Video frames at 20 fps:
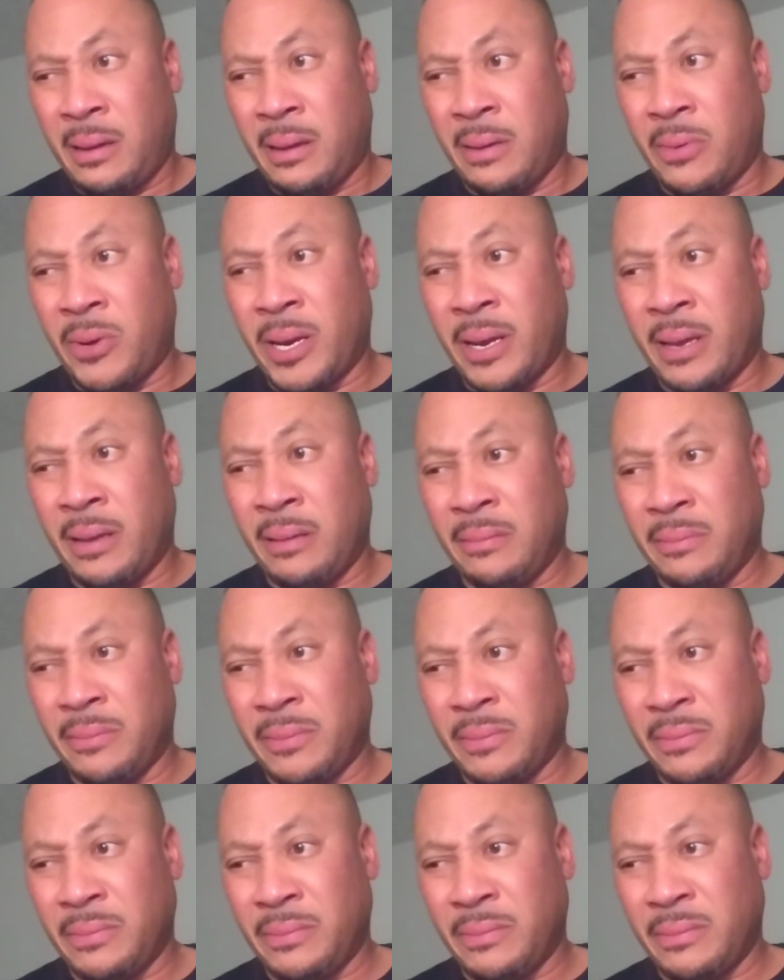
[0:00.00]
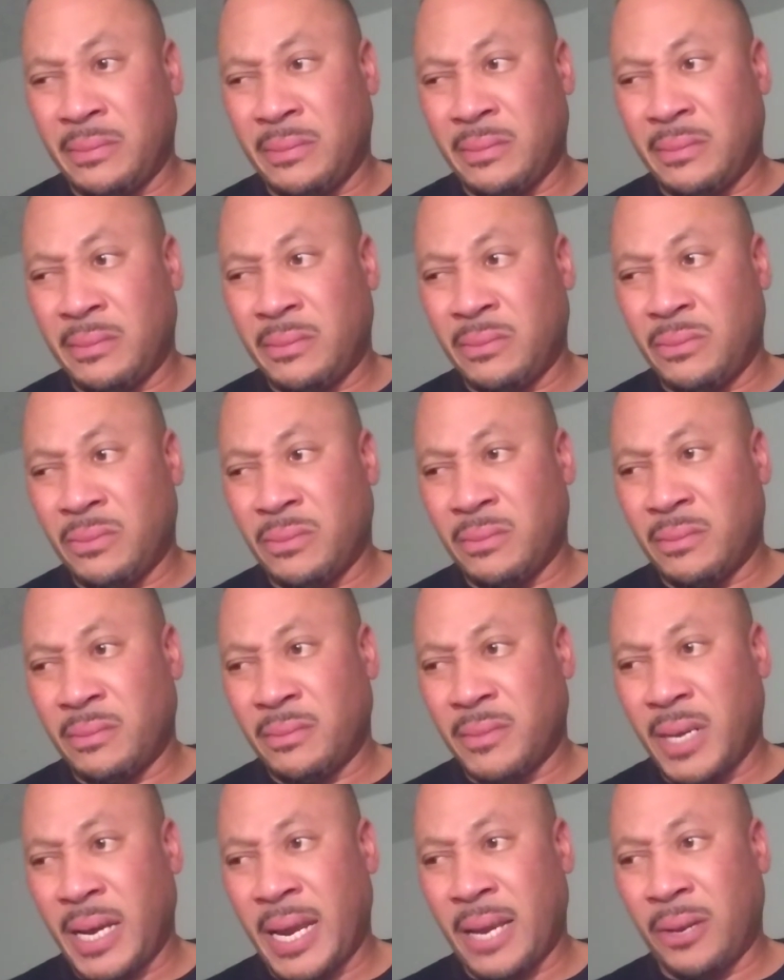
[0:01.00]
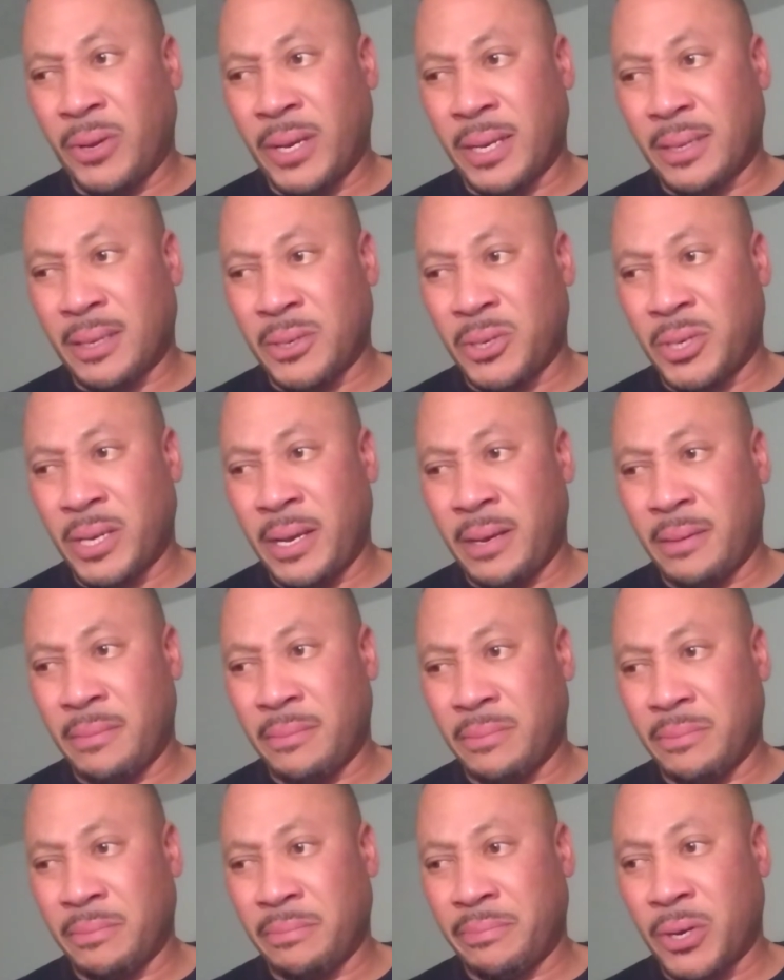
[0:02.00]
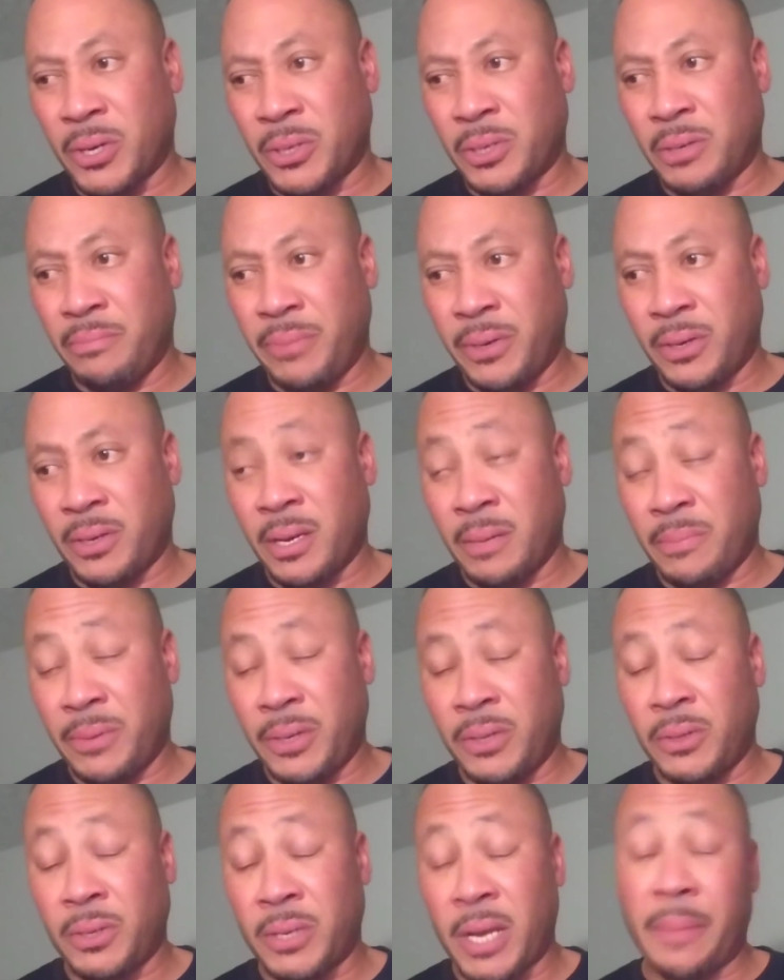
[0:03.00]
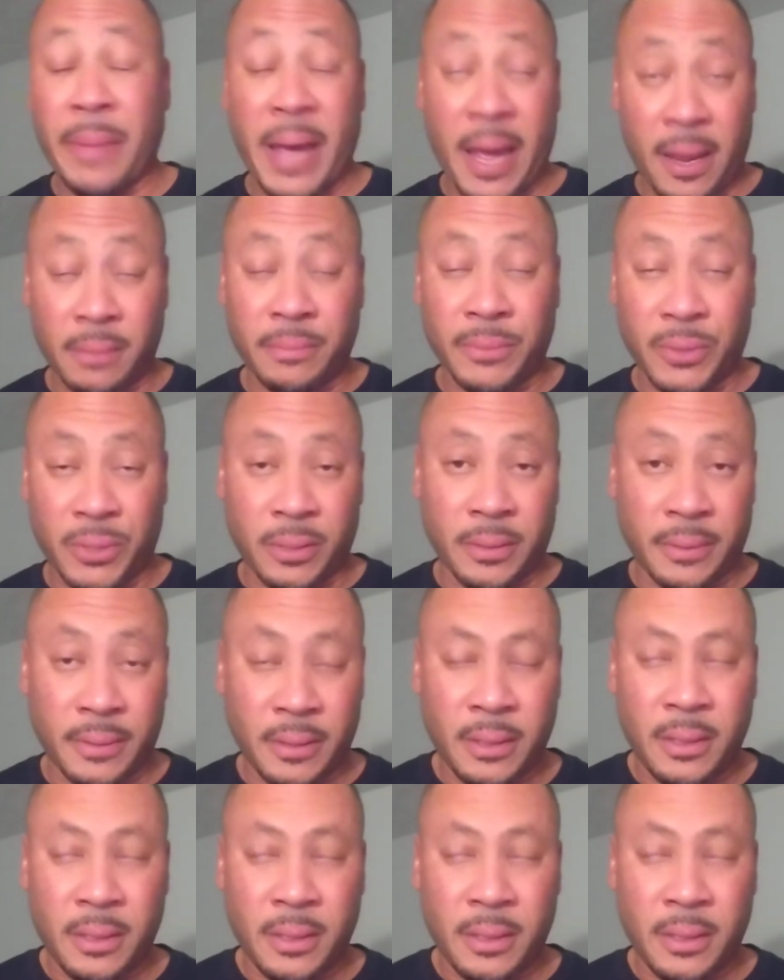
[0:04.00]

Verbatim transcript: I mean, I I got to look at the Sam Boston Beer Company, Sam Adams